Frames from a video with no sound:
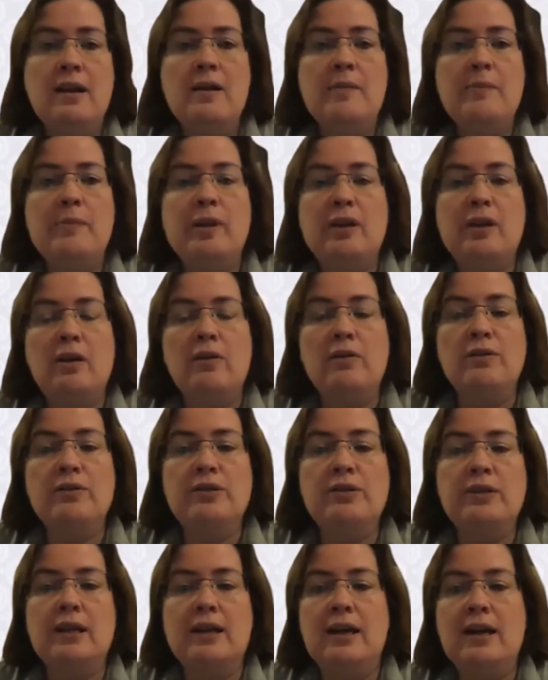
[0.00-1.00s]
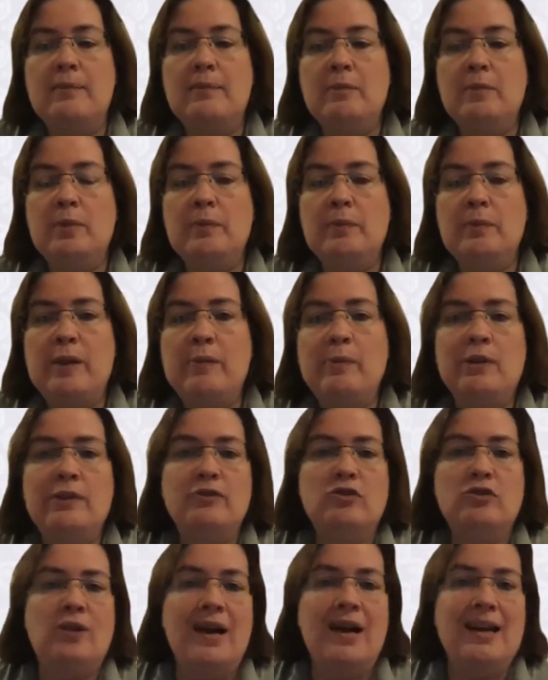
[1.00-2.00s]
because people have
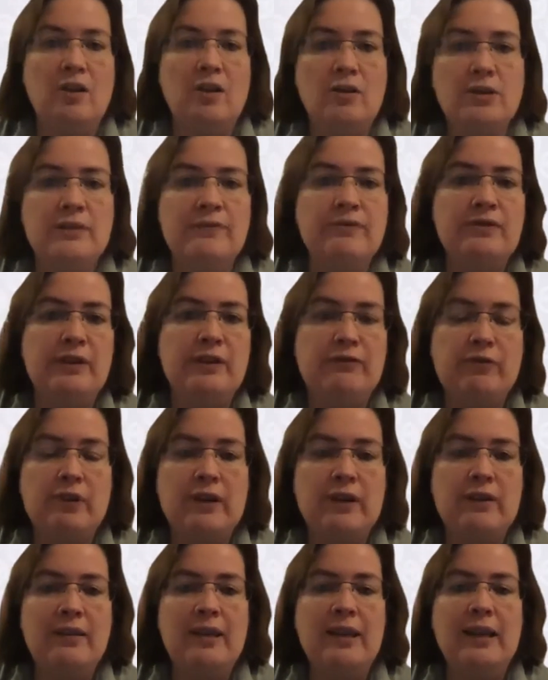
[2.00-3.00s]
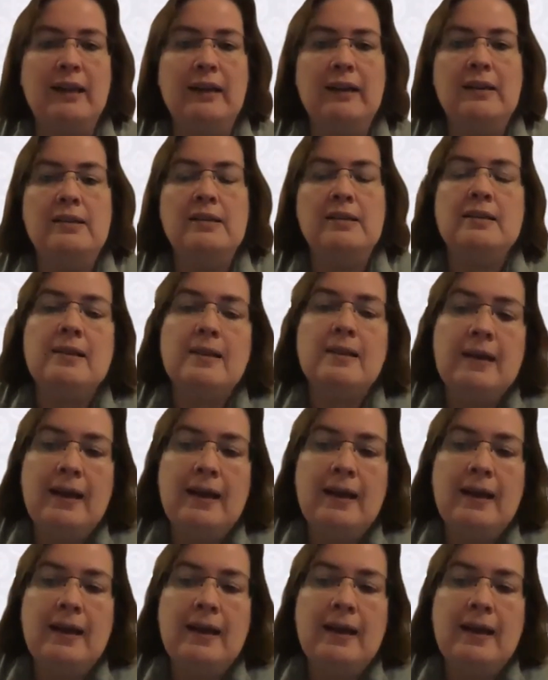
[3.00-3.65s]
tried lots of different things.